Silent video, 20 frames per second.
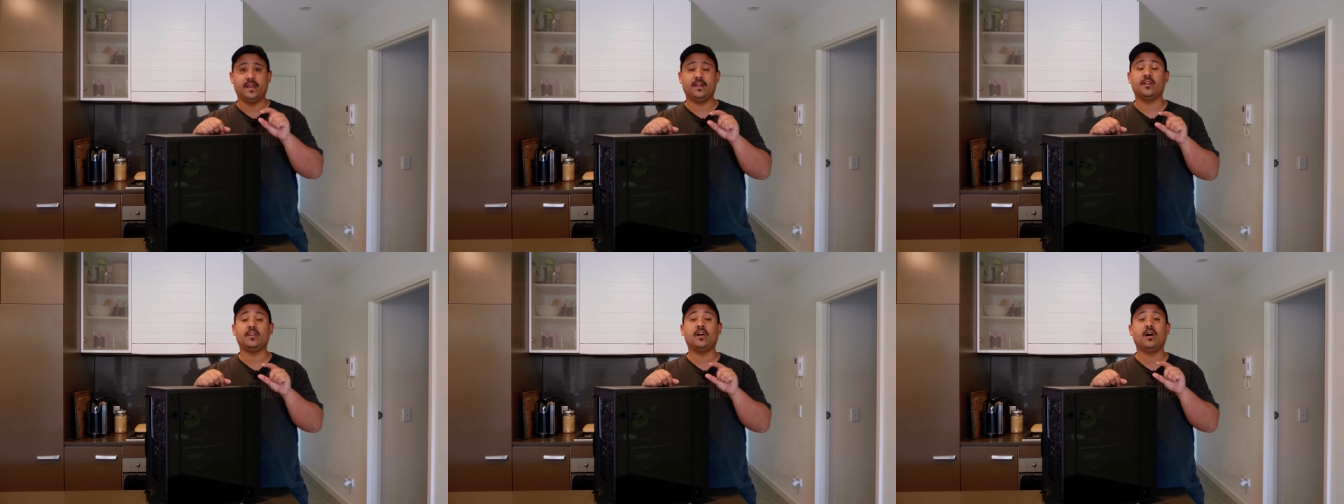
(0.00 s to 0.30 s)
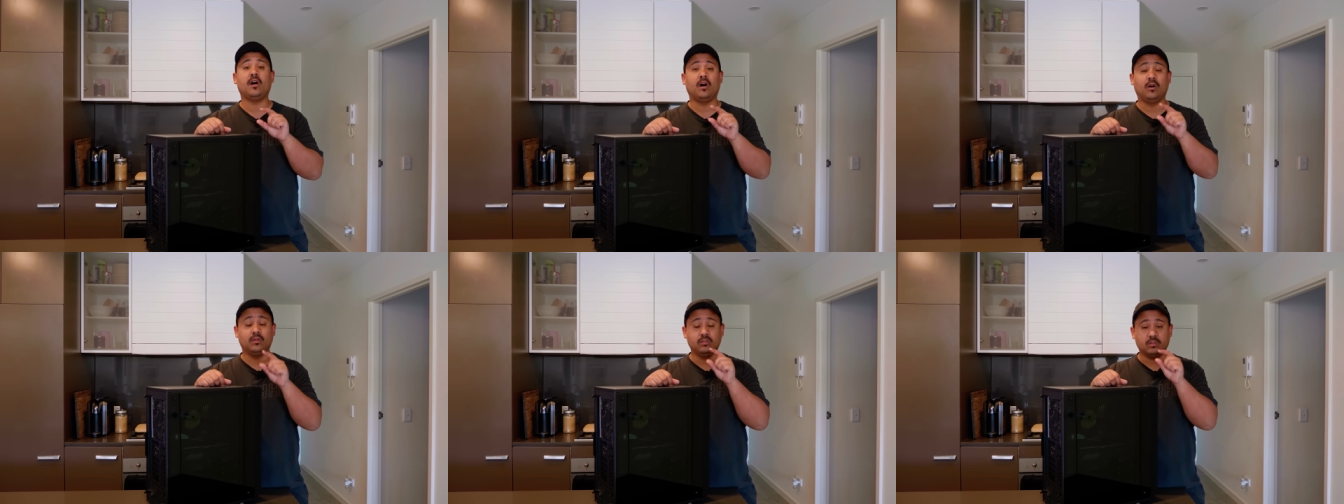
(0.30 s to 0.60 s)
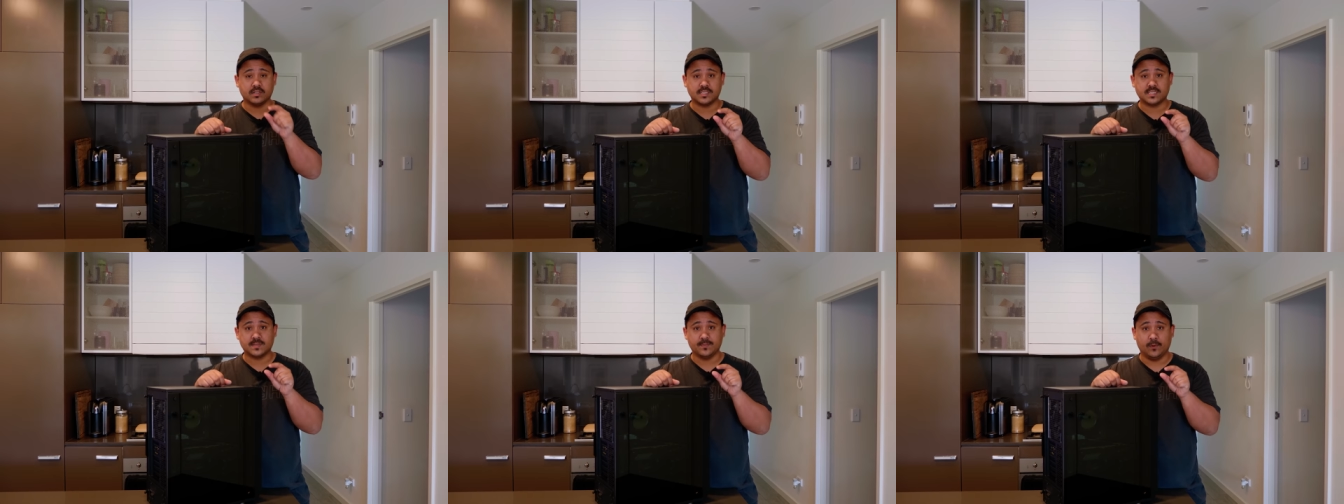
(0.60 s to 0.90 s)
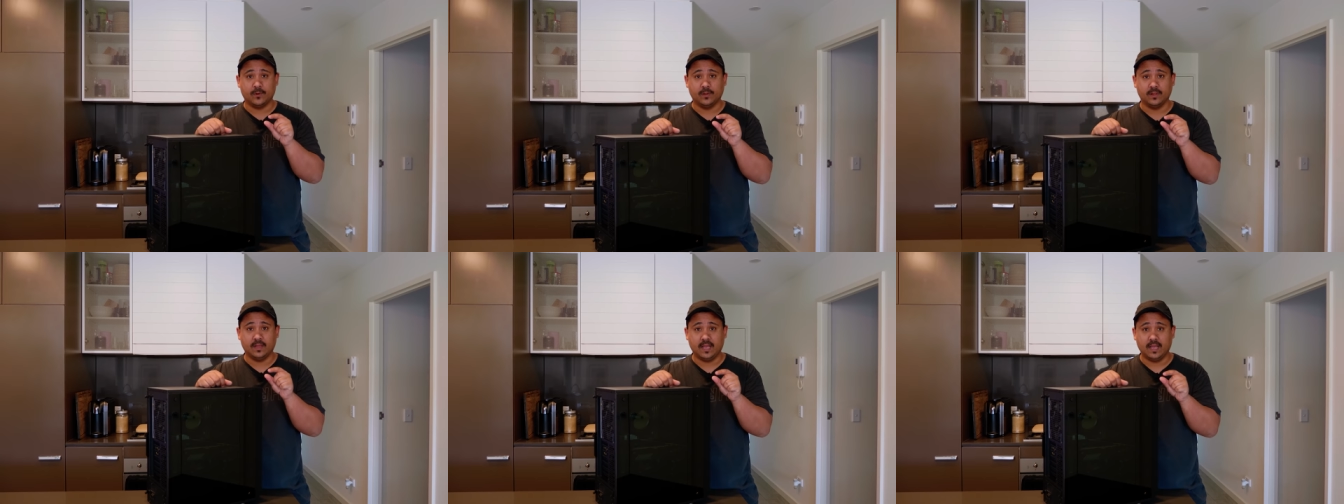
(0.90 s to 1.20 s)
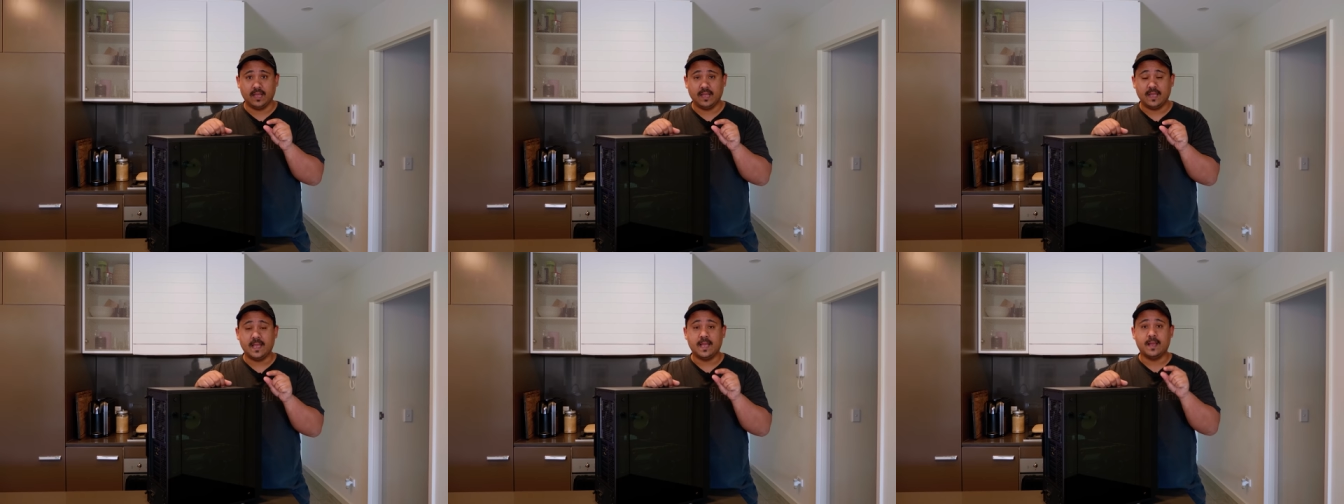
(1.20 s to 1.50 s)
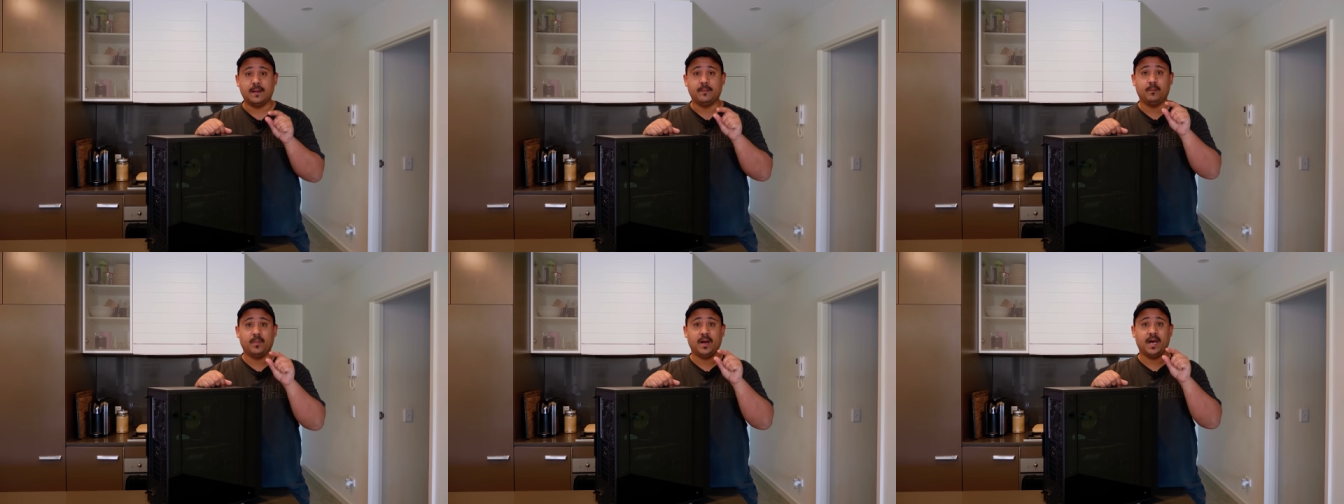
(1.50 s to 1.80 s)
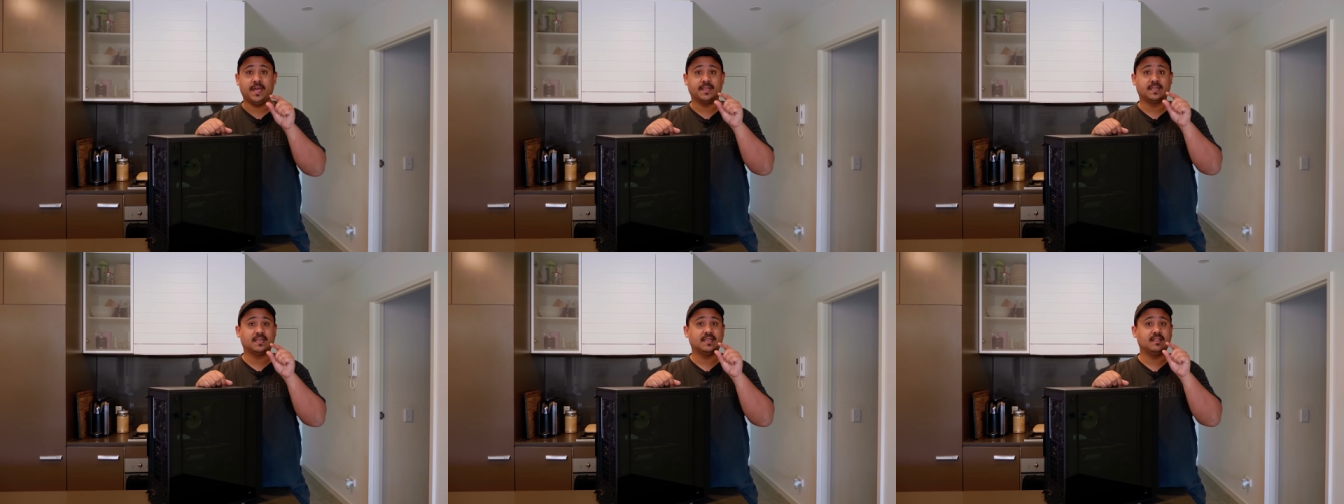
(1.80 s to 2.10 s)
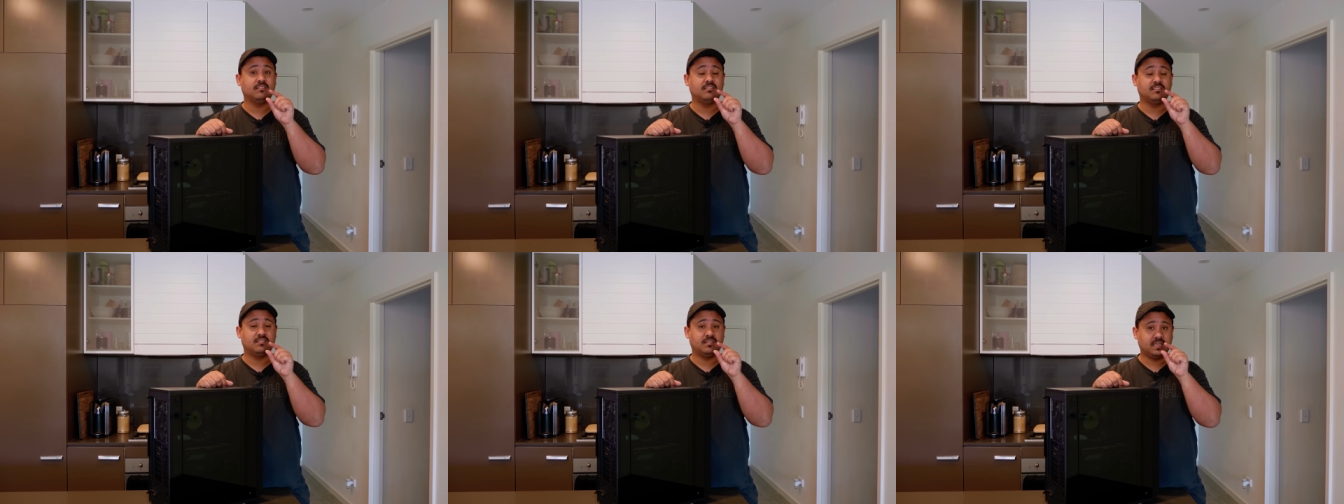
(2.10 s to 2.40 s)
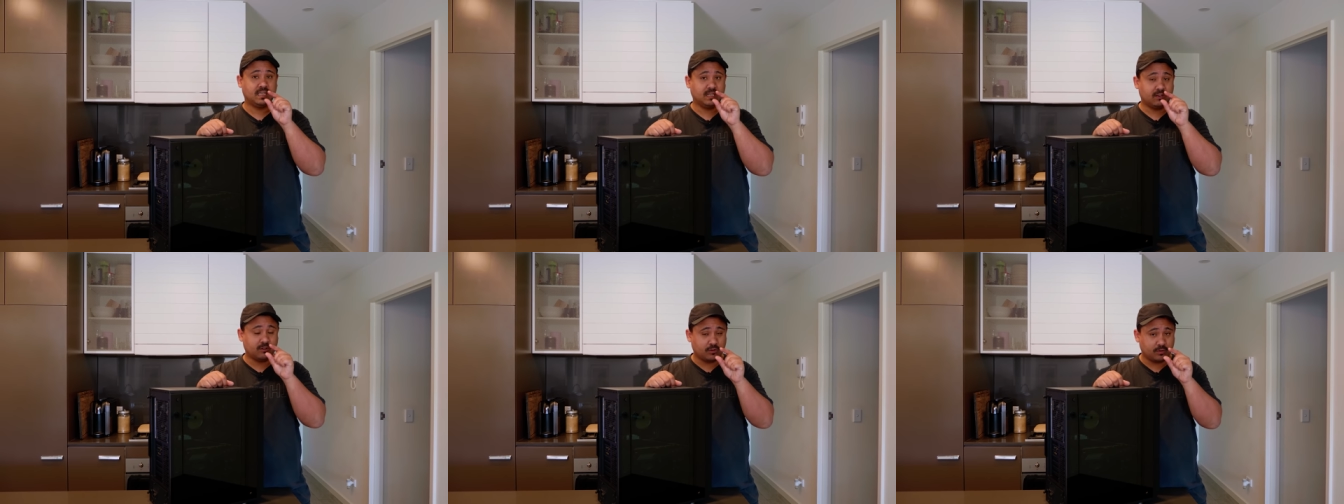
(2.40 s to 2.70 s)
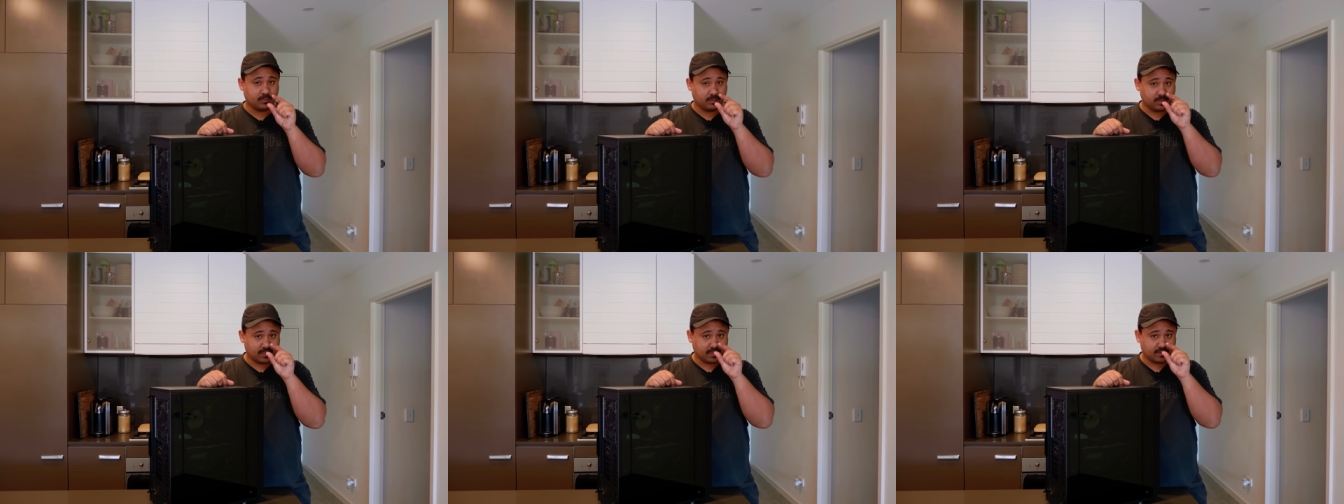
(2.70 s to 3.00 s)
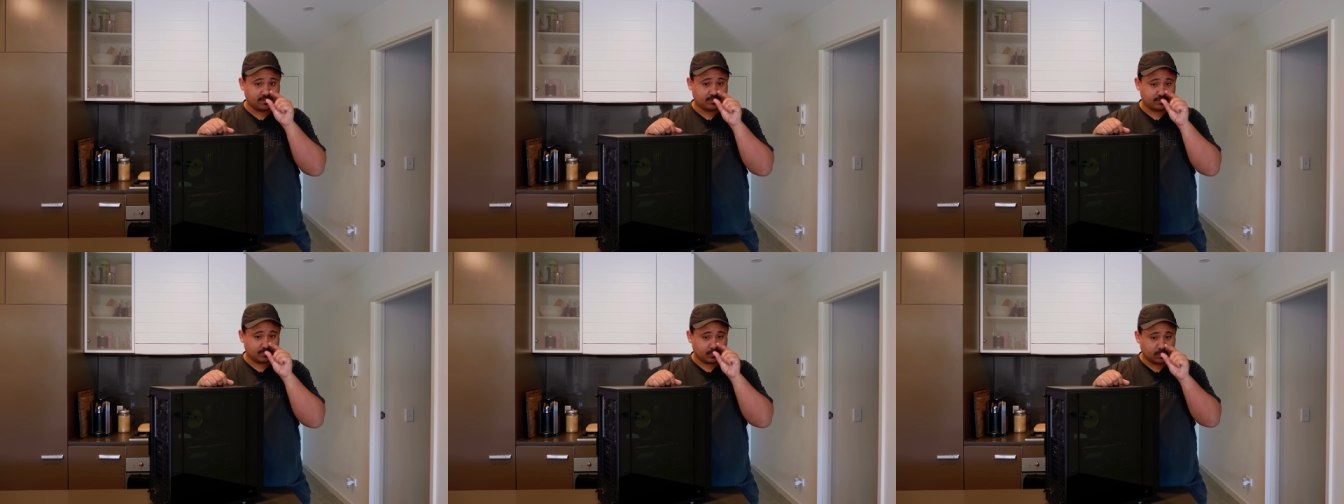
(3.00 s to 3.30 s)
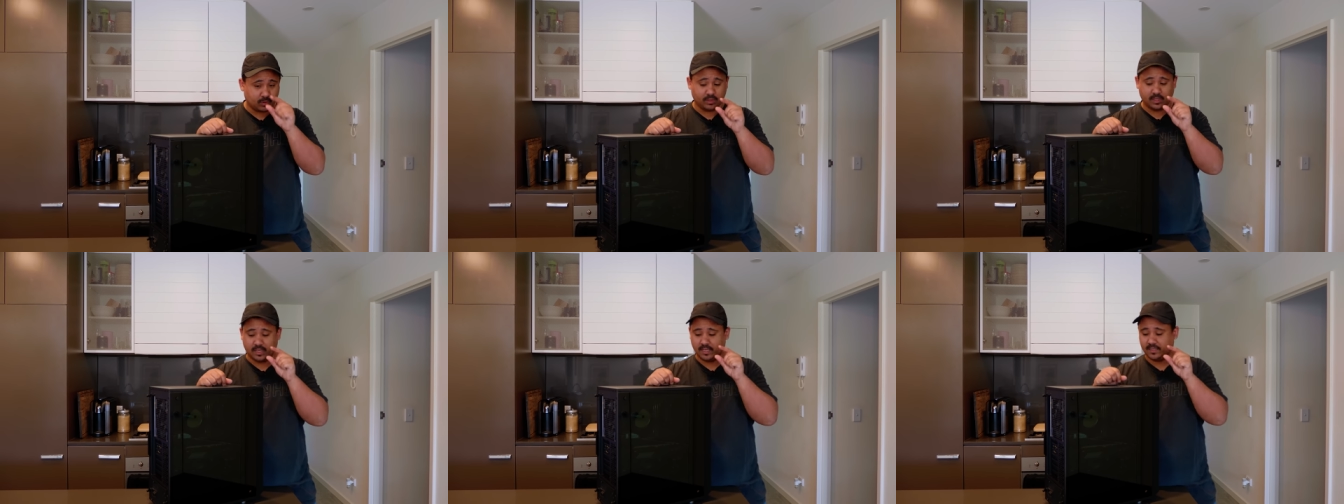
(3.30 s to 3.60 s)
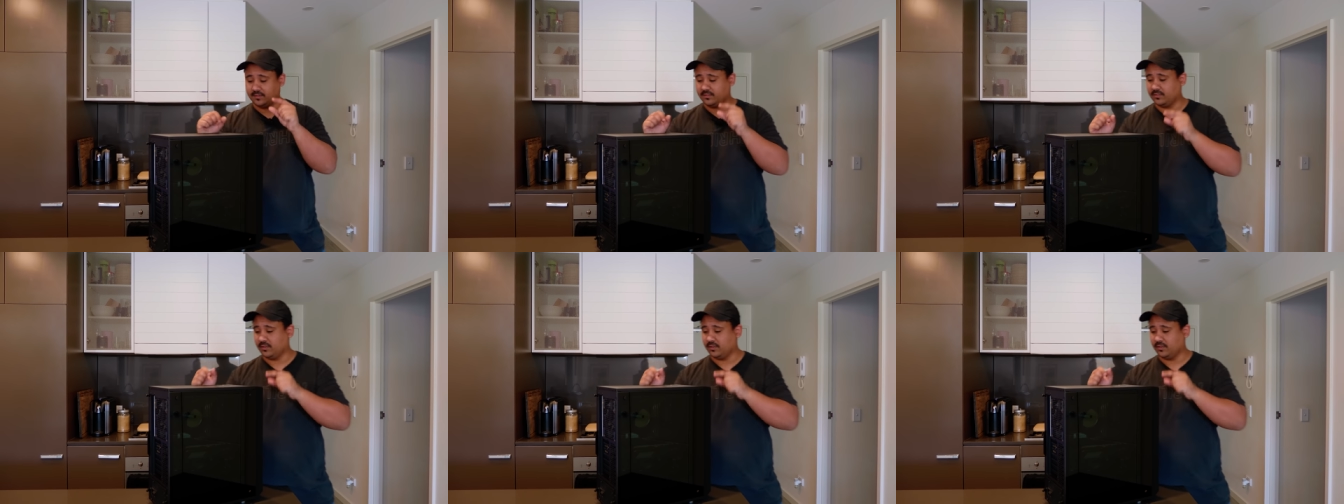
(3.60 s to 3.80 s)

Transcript: Not a whole lot smaller, but considerably smaller.